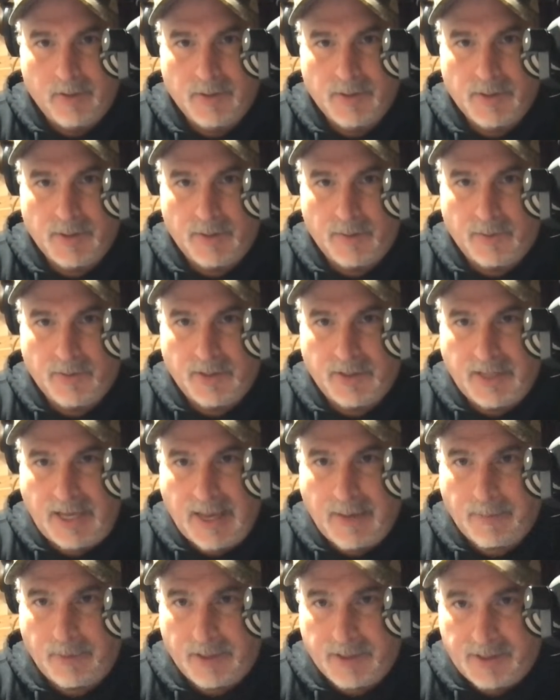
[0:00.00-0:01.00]
So just
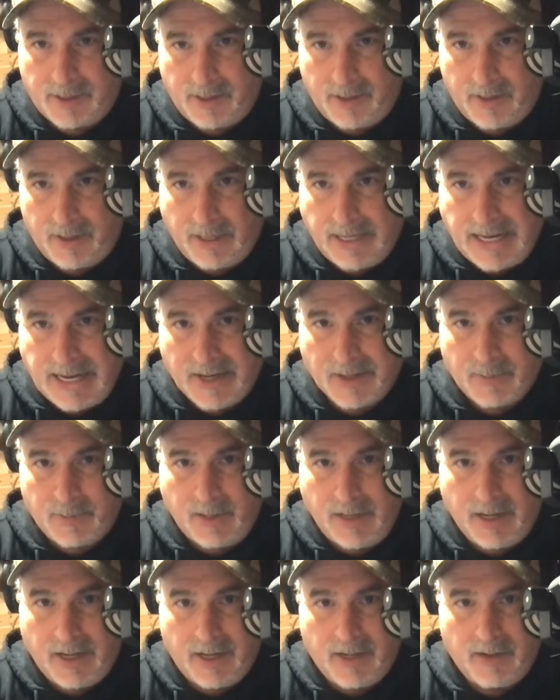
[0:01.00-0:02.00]
keep listening on
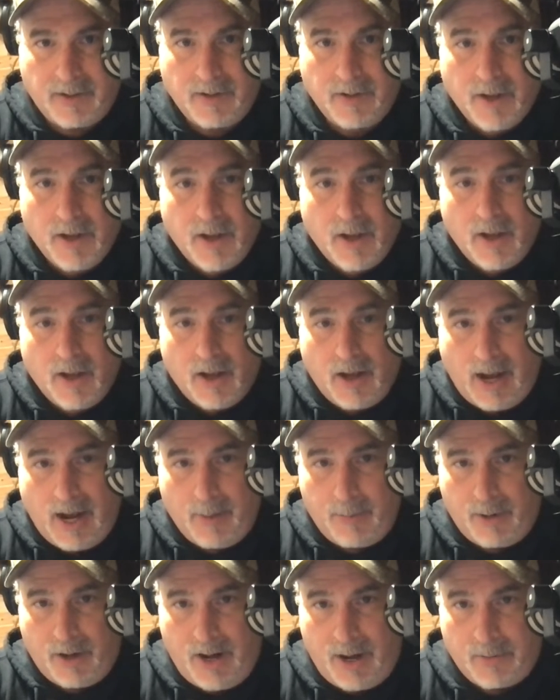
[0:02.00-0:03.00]
ESPN, and
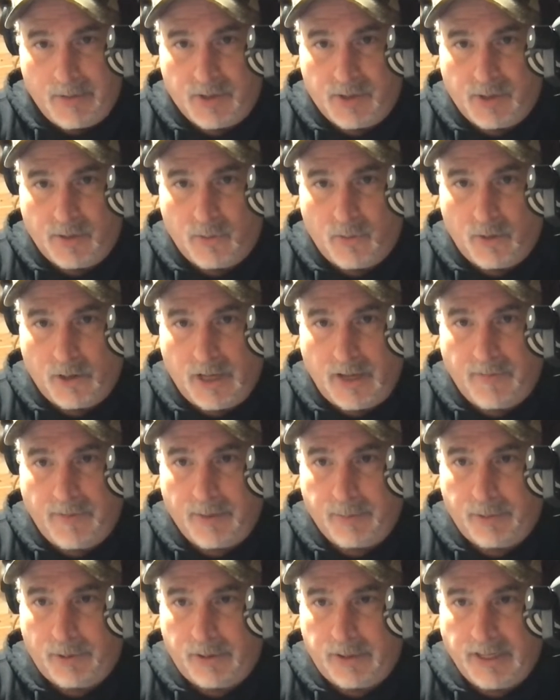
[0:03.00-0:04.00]
I promise you, we'll give
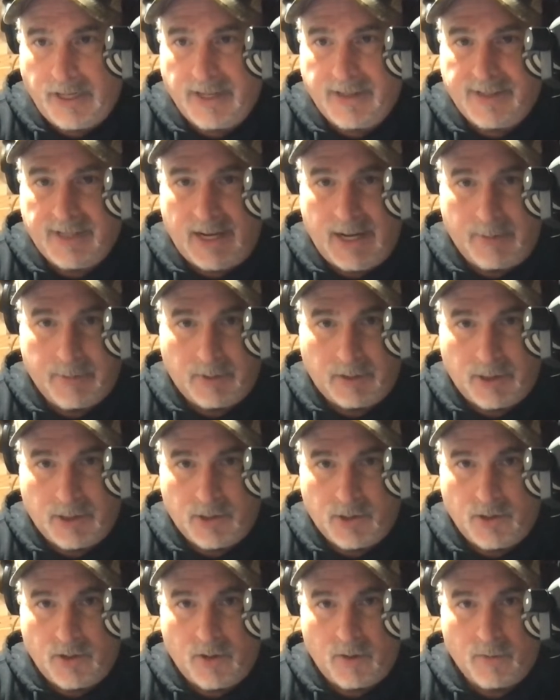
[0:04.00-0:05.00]
you plenty of time to
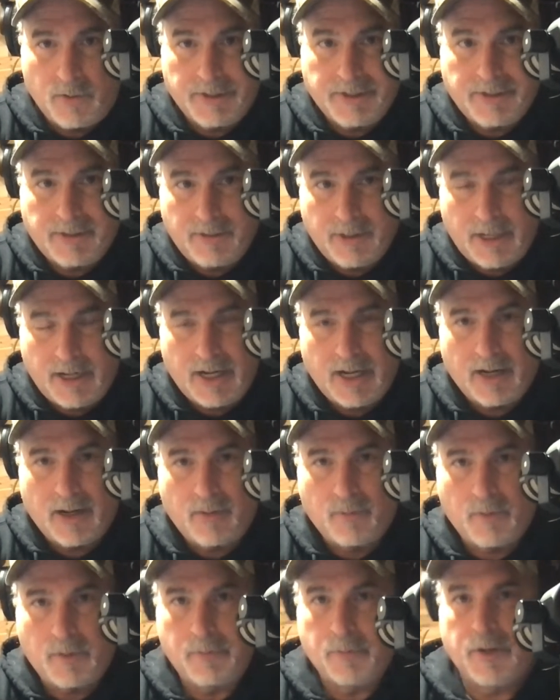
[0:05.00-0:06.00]
let you know when uh,
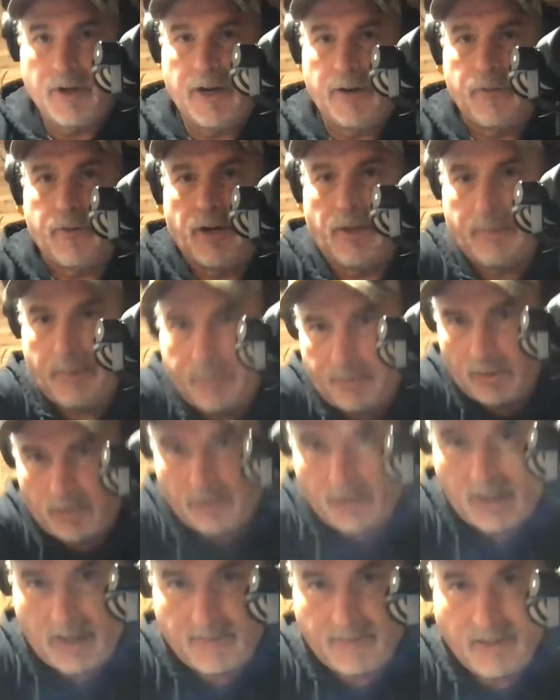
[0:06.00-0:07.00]
when we're, going to be
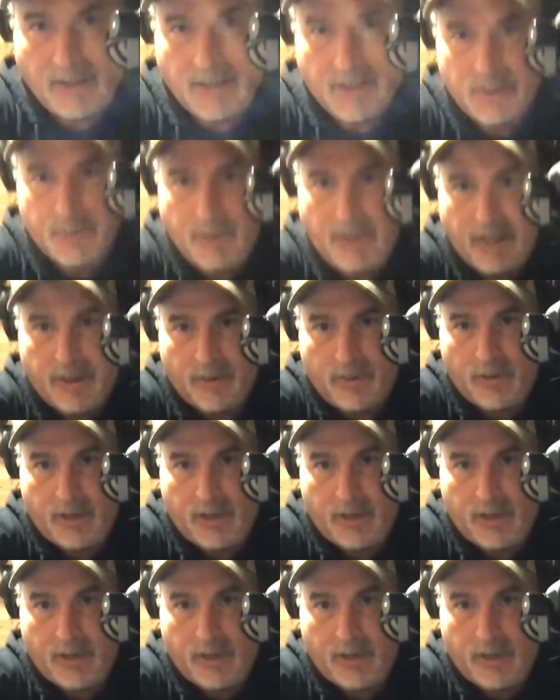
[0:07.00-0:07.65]
pulling off ESPN.